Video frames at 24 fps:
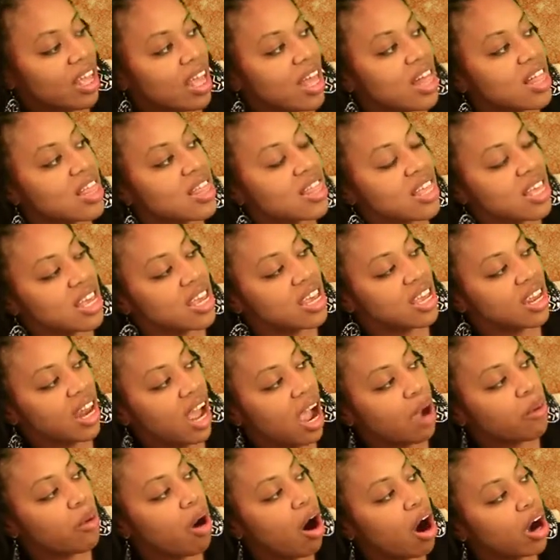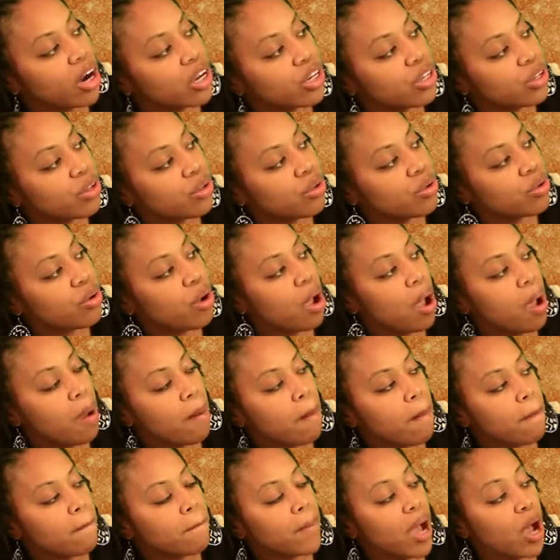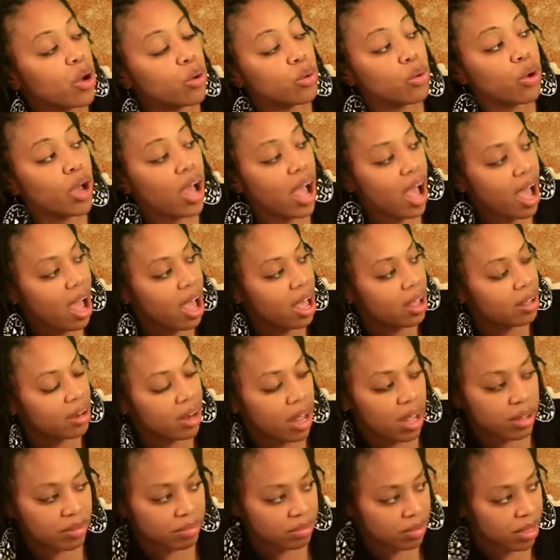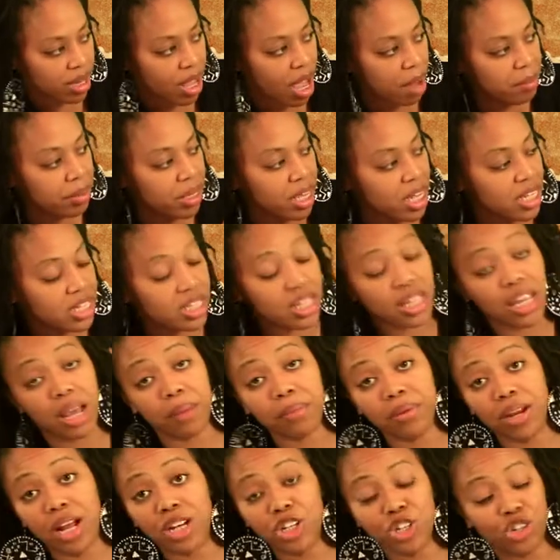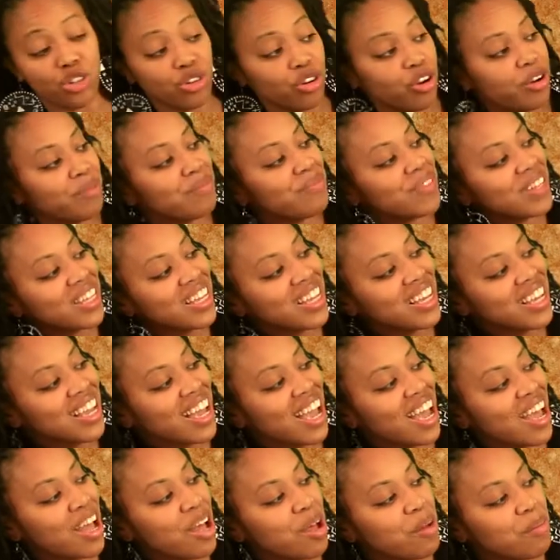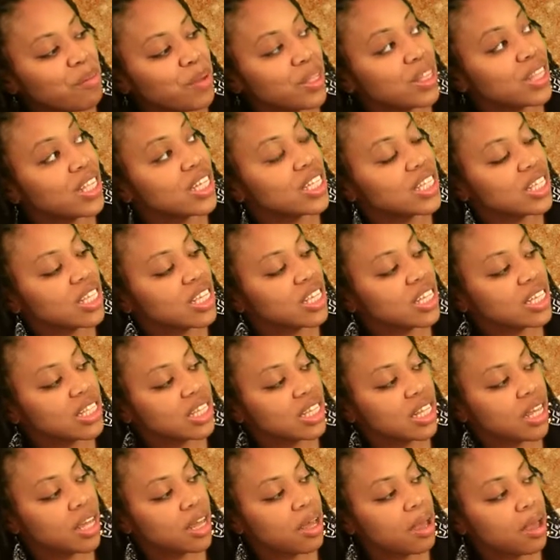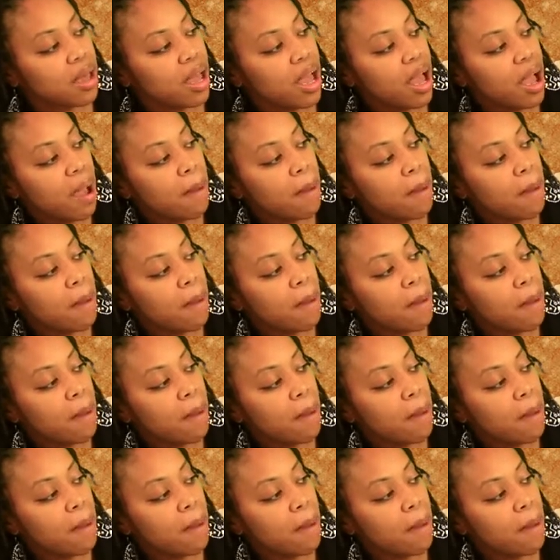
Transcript: And then how are you? Ma'uha. I'm guessing, I'm not sure. Um, but this is the